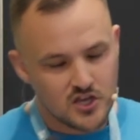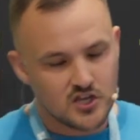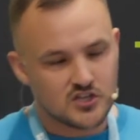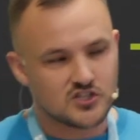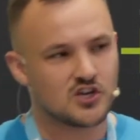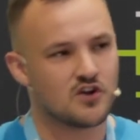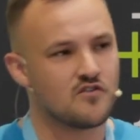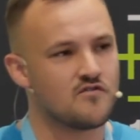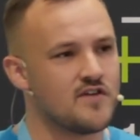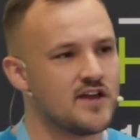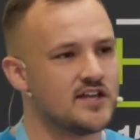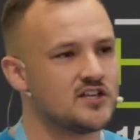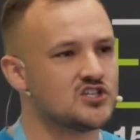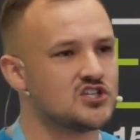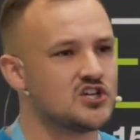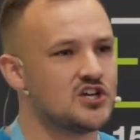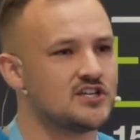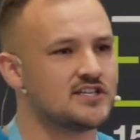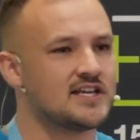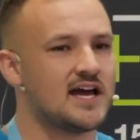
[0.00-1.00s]
So
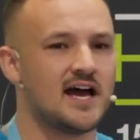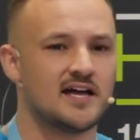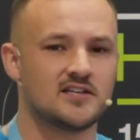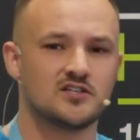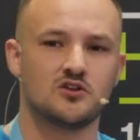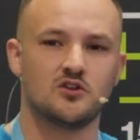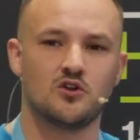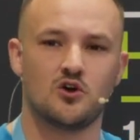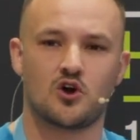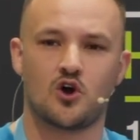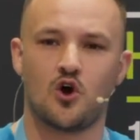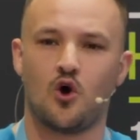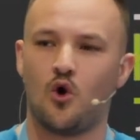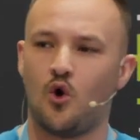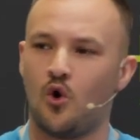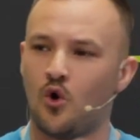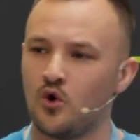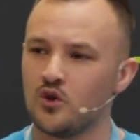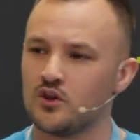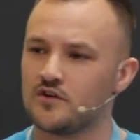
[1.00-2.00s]
Richard had a look at
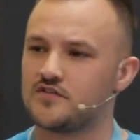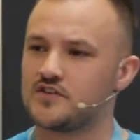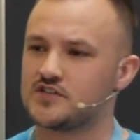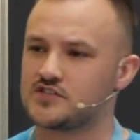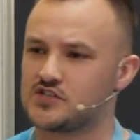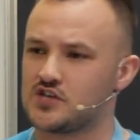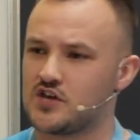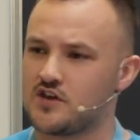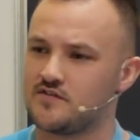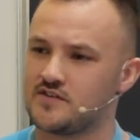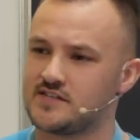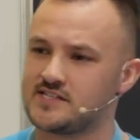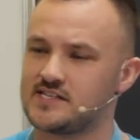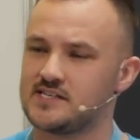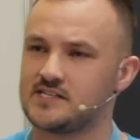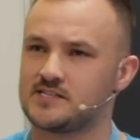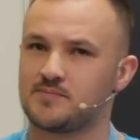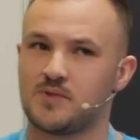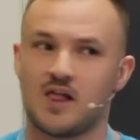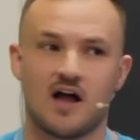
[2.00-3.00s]
all of the
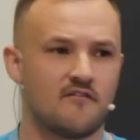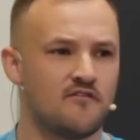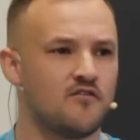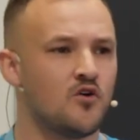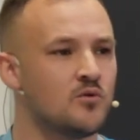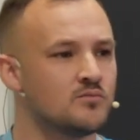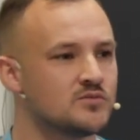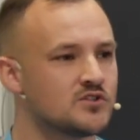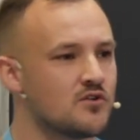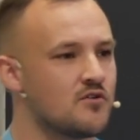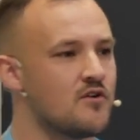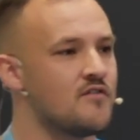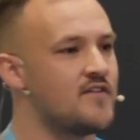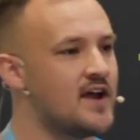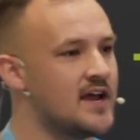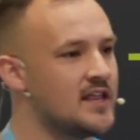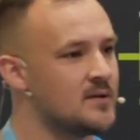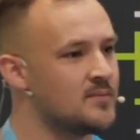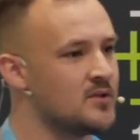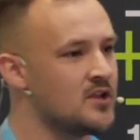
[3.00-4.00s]
services platforms that are
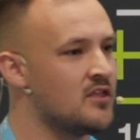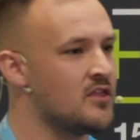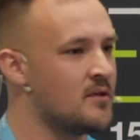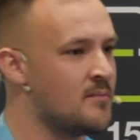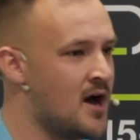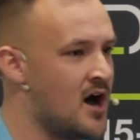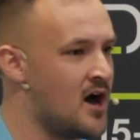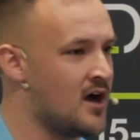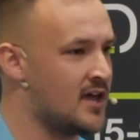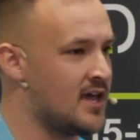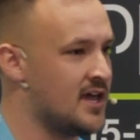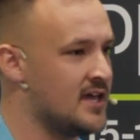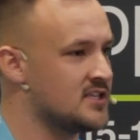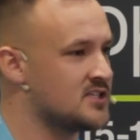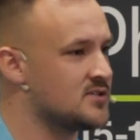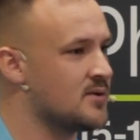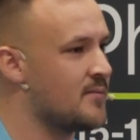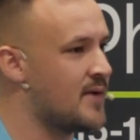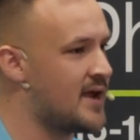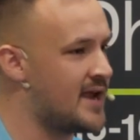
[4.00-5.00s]
available on the market.
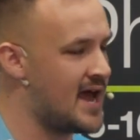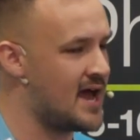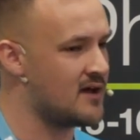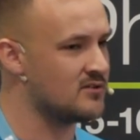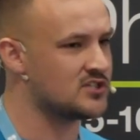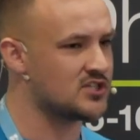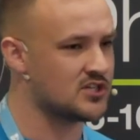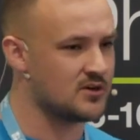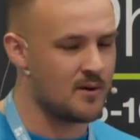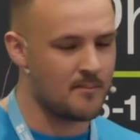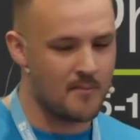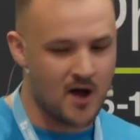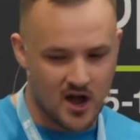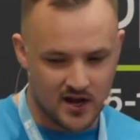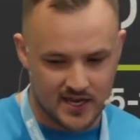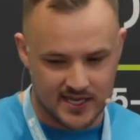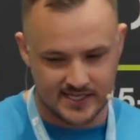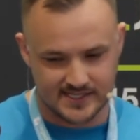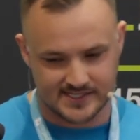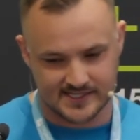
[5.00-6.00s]
So he went out to do a
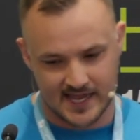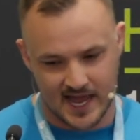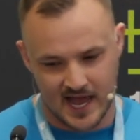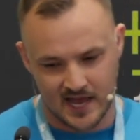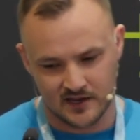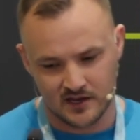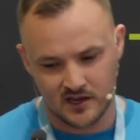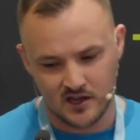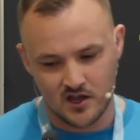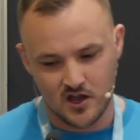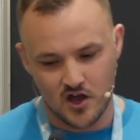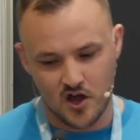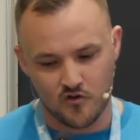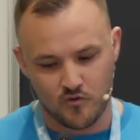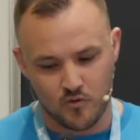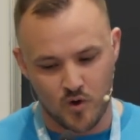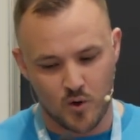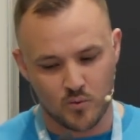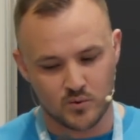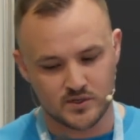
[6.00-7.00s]
market scan
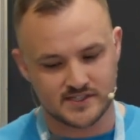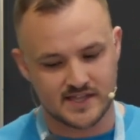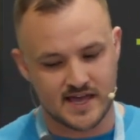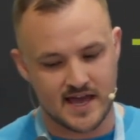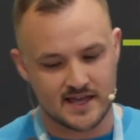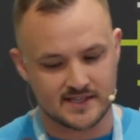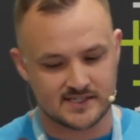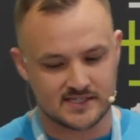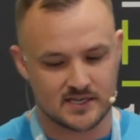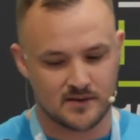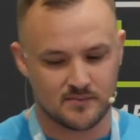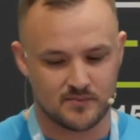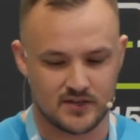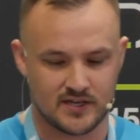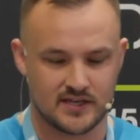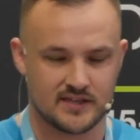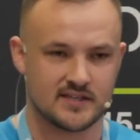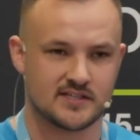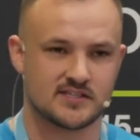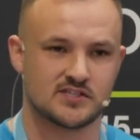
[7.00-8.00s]
of what was there to
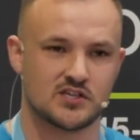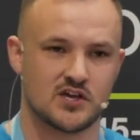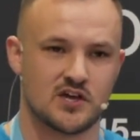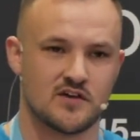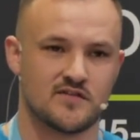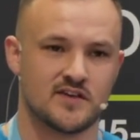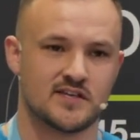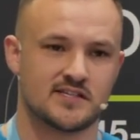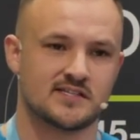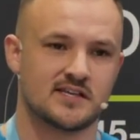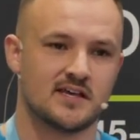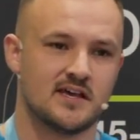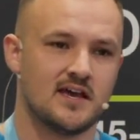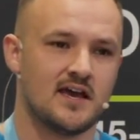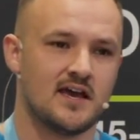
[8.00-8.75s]
complete this service.